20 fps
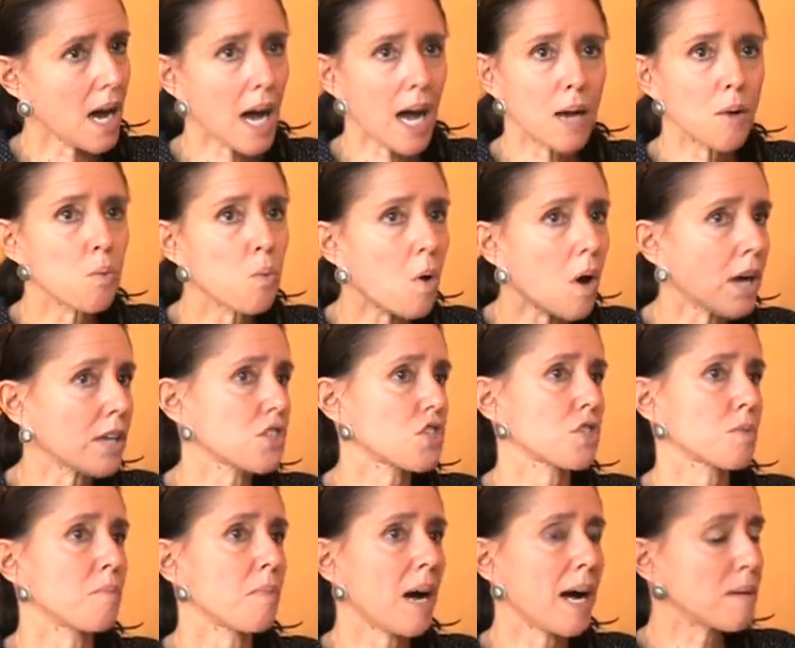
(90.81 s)
I
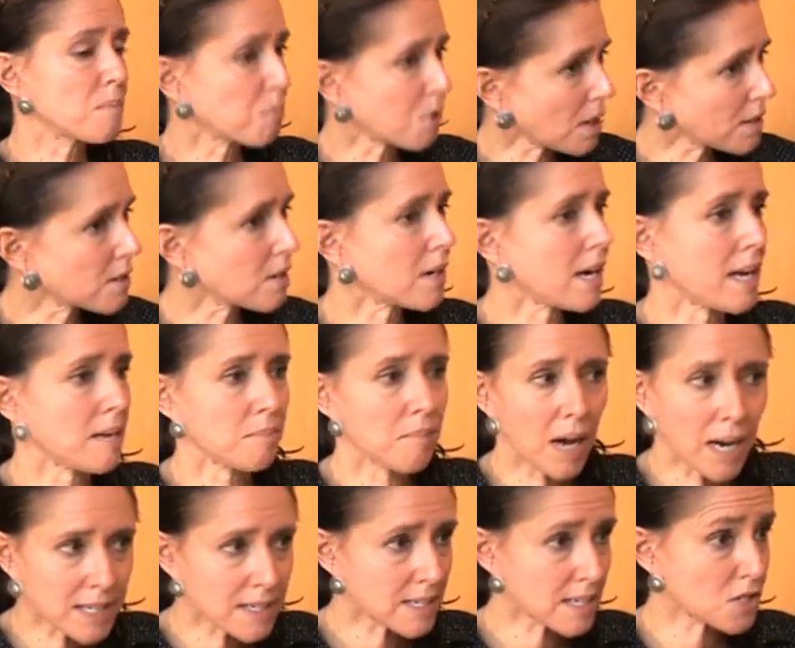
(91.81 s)
watched my brother and
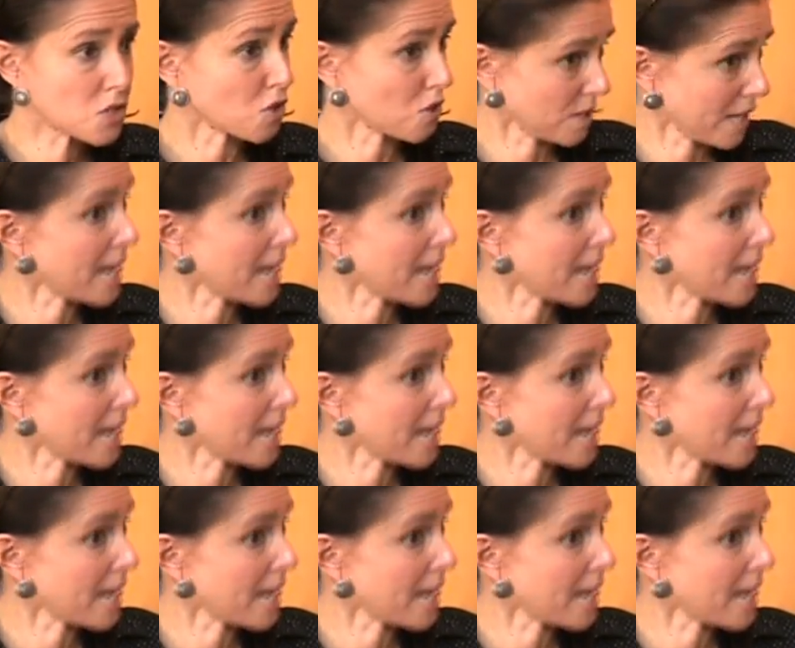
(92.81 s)
my sister.